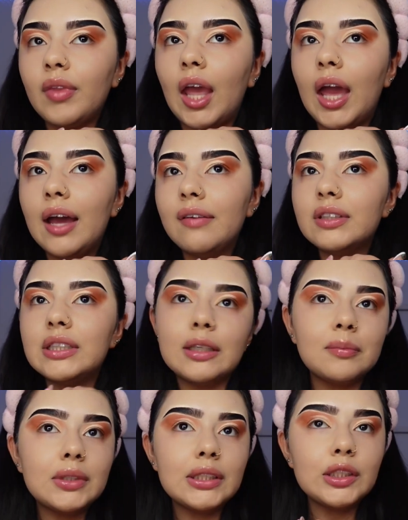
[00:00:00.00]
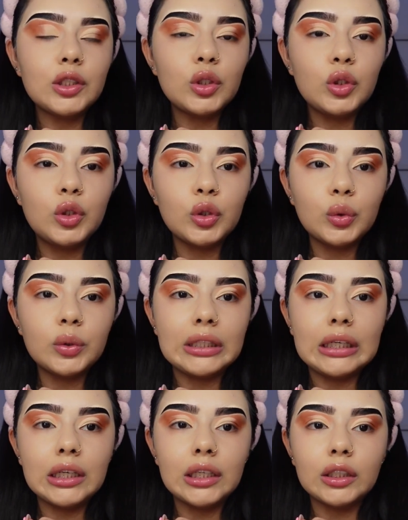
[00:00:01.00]
I have attempted to do the
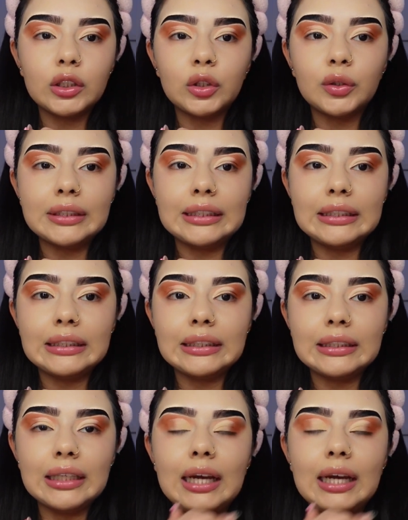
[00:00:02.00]
cut crease.